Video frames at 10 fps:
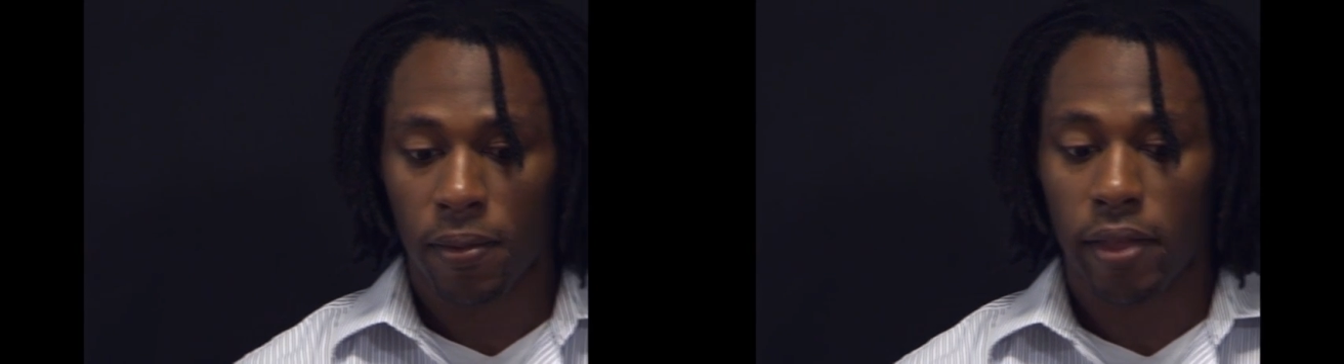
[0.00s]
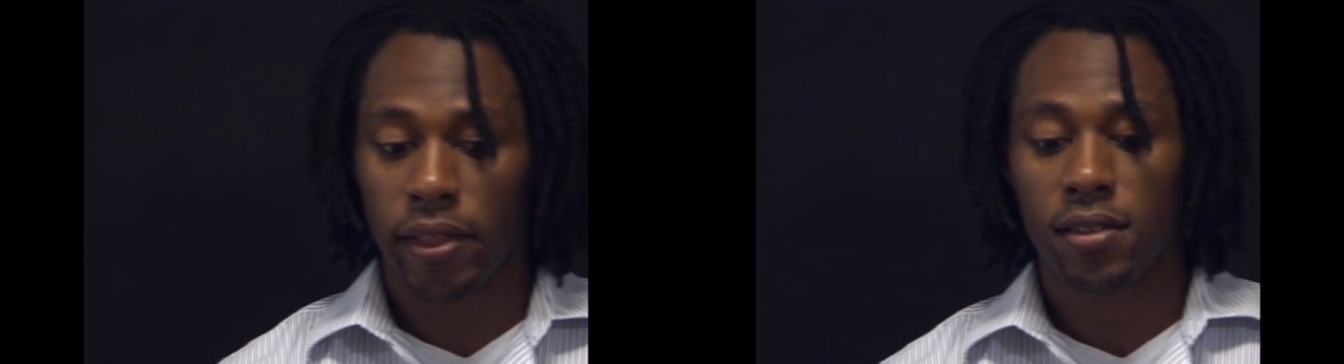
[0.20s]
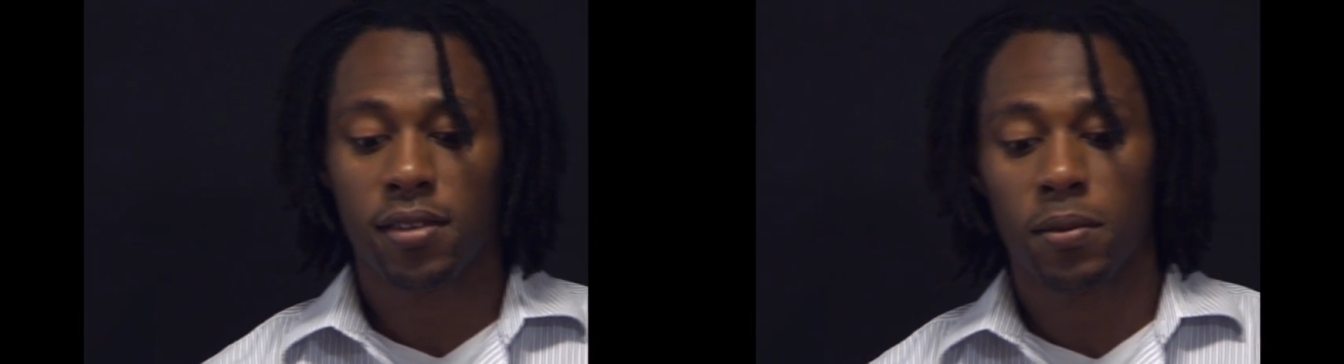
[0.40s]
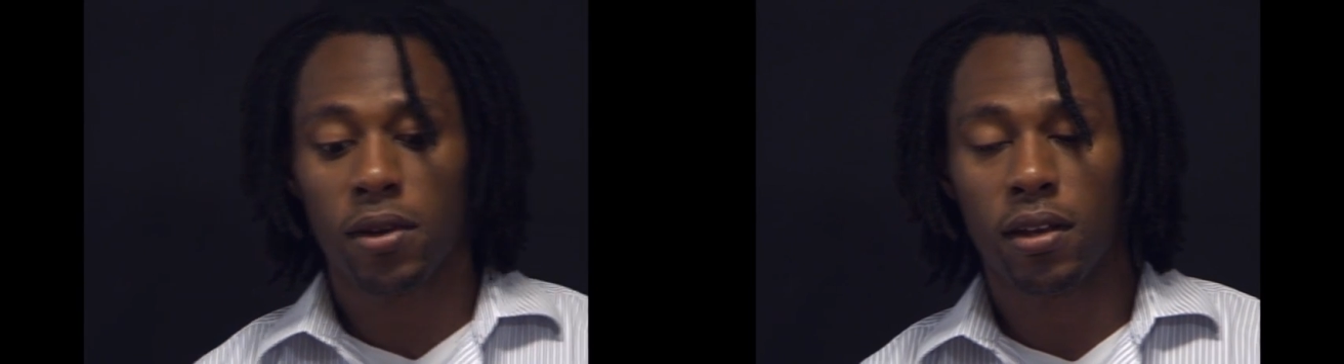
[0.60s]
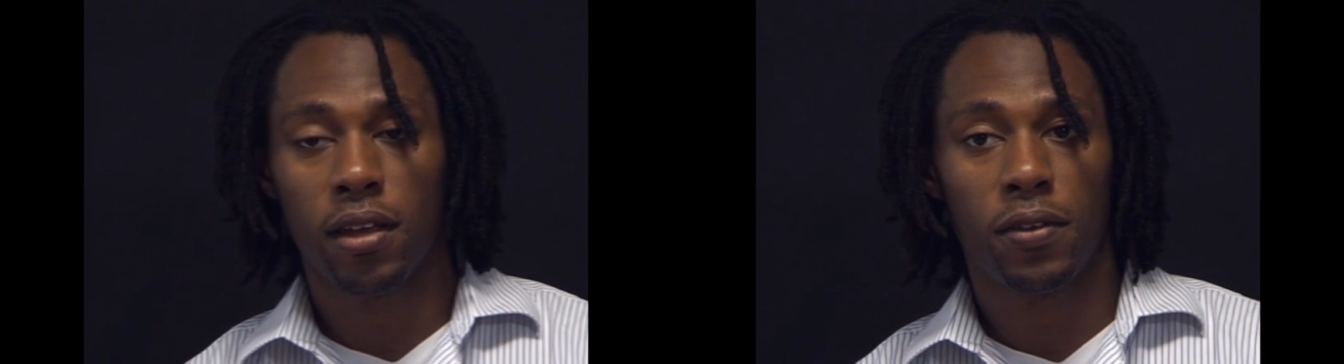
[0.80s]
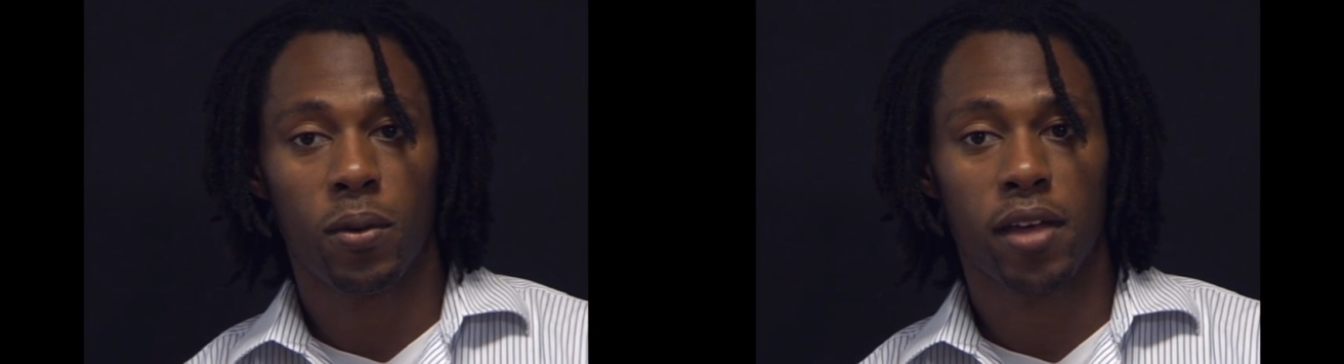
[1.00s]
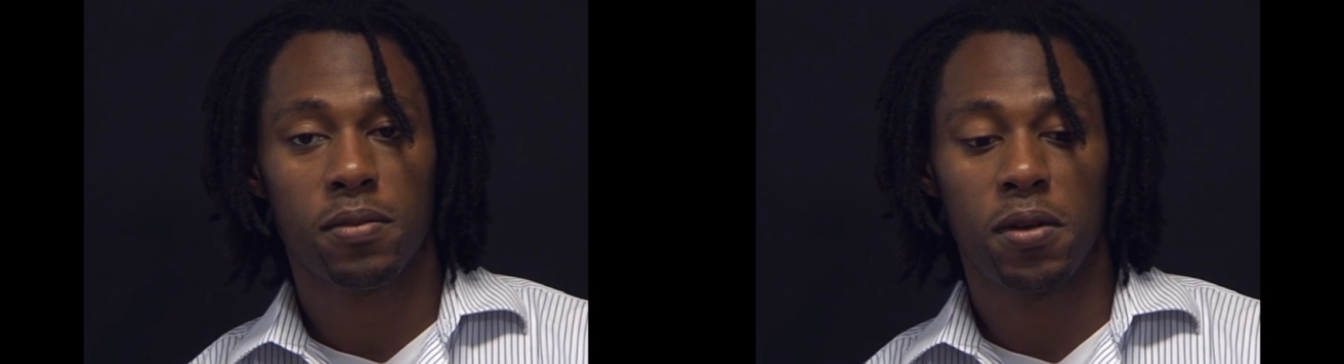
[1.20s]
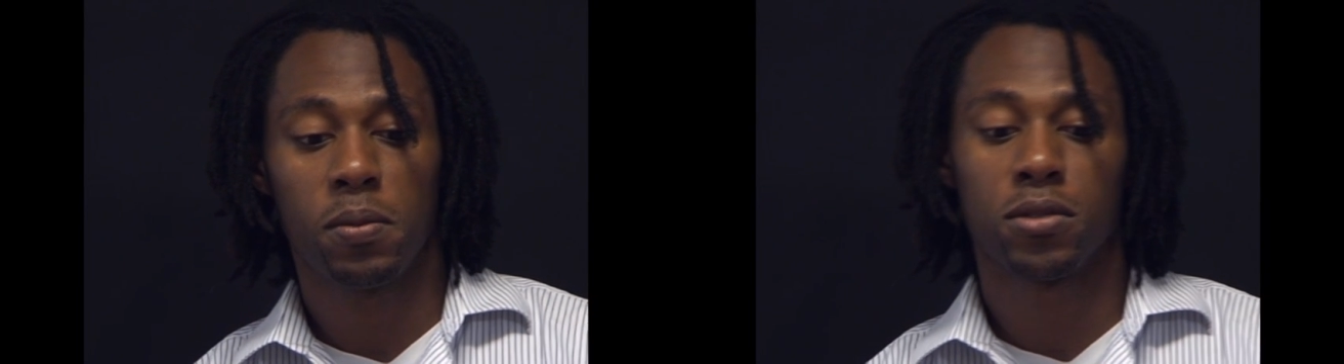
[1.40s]
And then similarly, if you
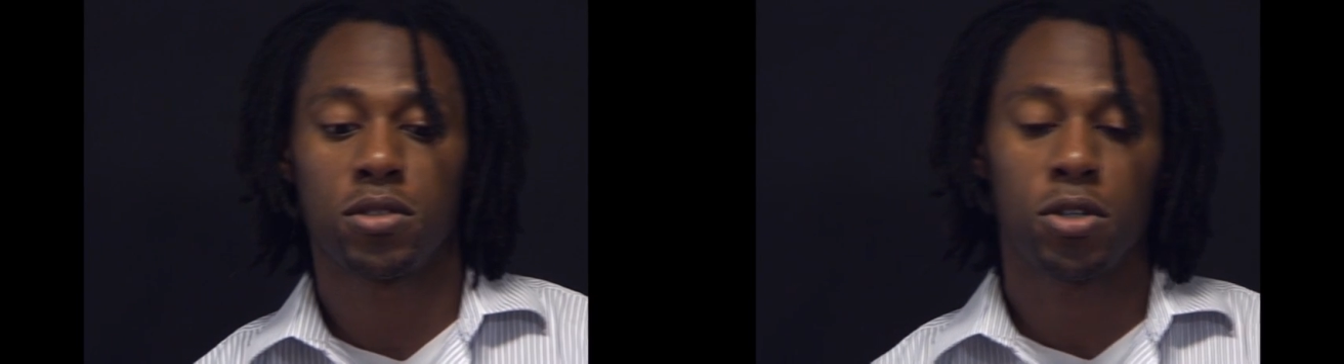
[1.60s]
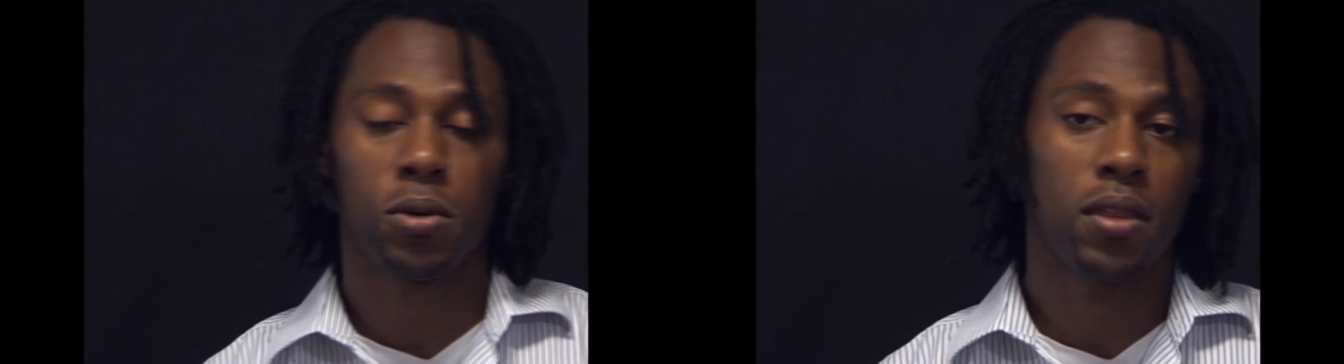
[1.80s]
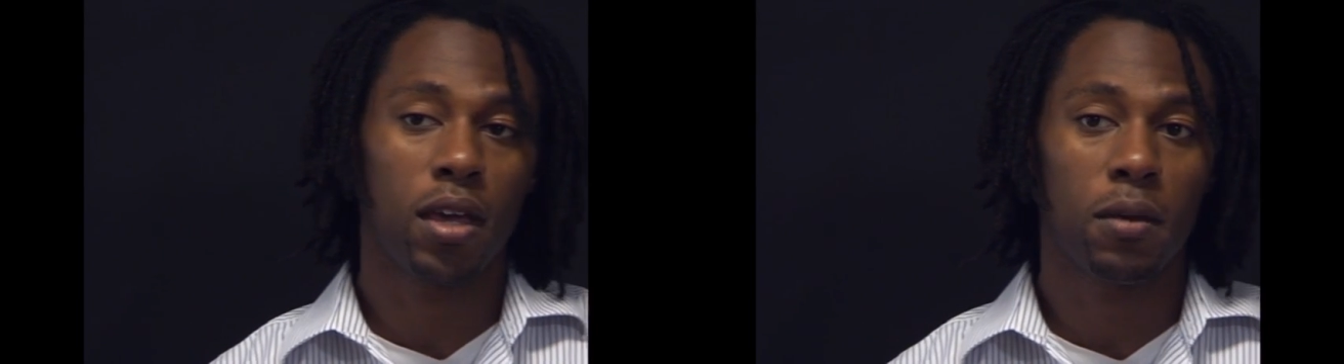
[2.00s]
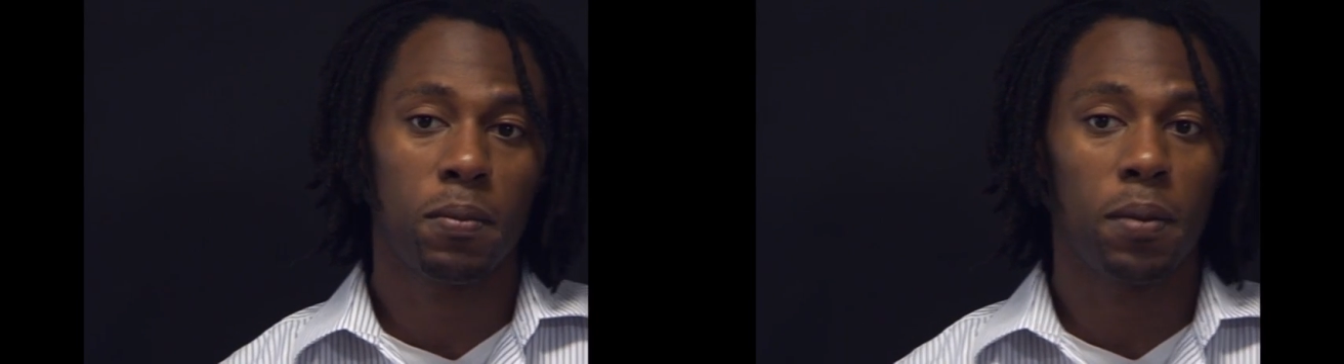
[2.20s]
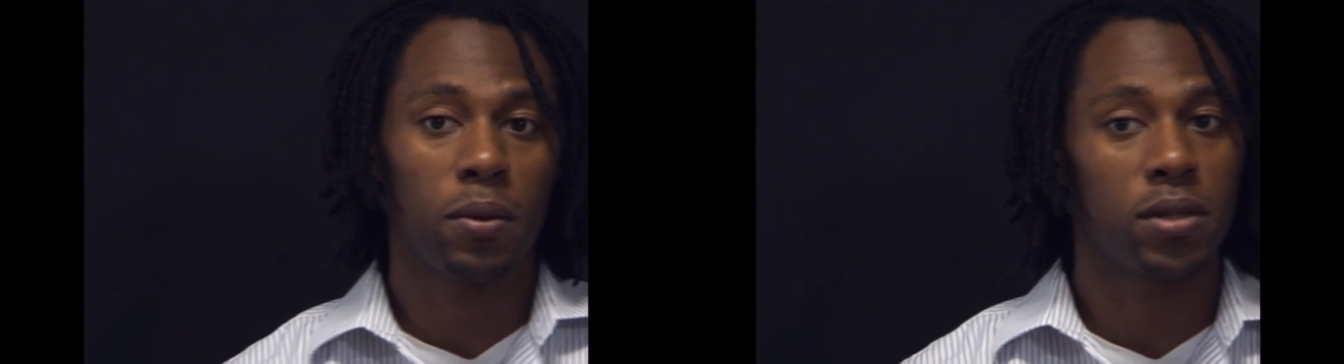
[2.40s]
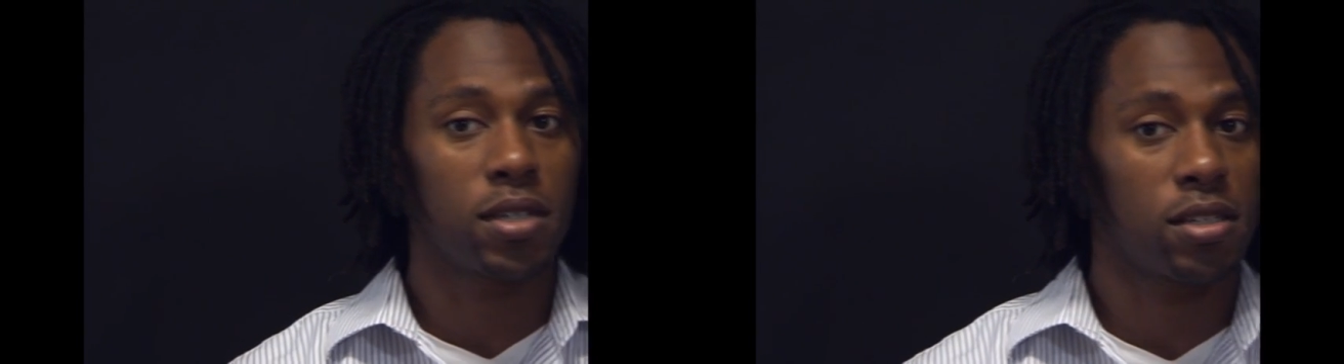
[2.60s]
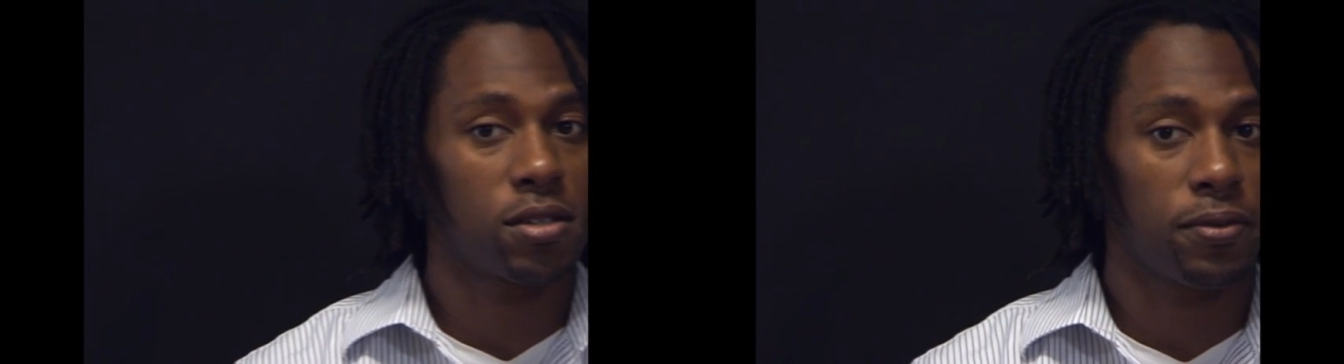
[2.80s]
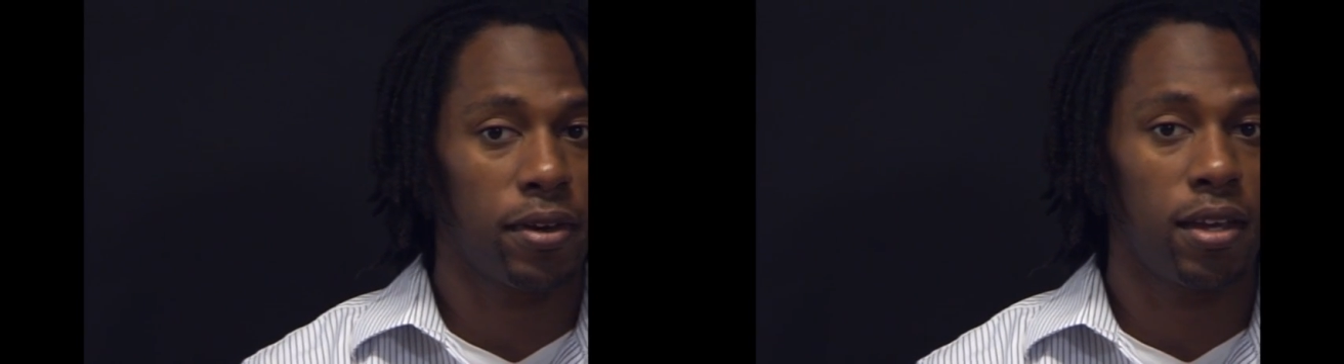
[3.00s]
ask people, do you think people with
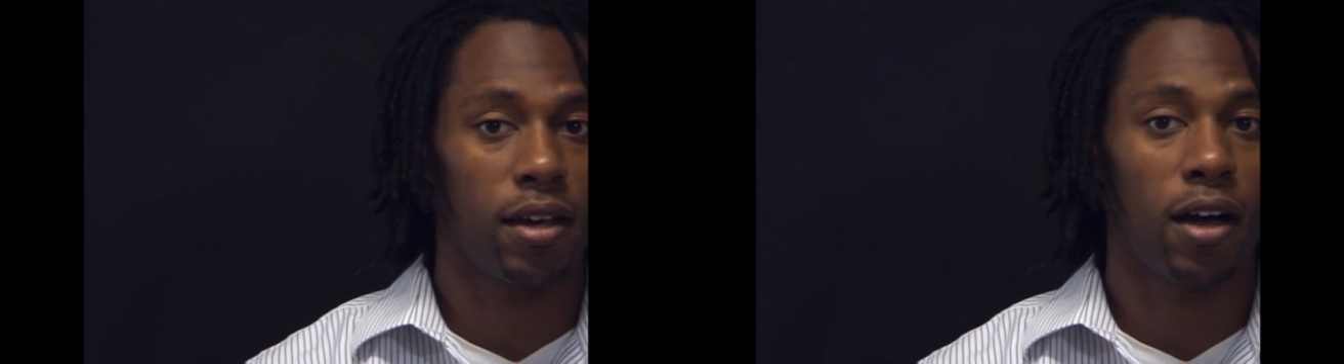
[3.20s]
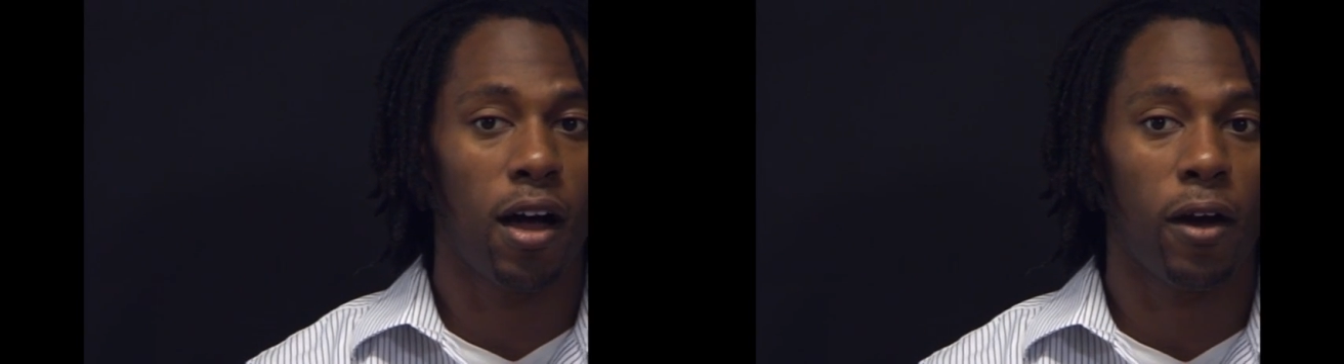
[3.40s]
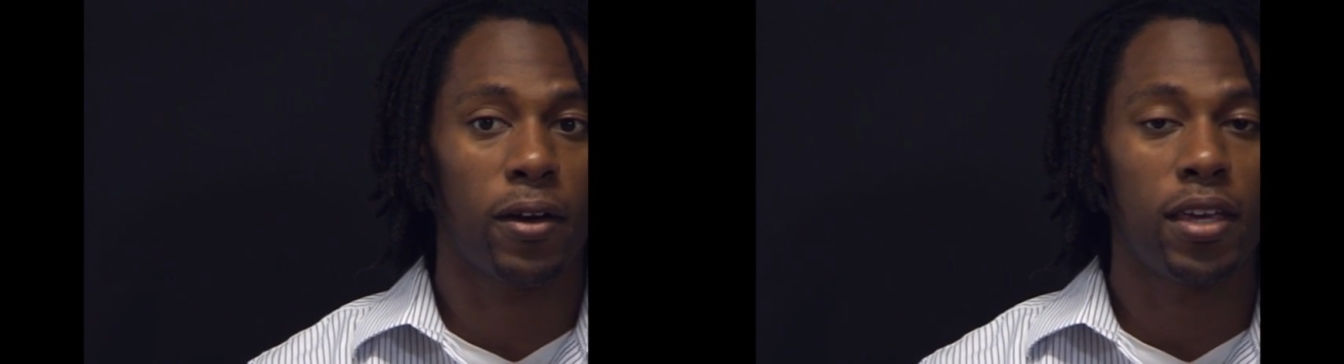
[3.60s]
schizophrenia are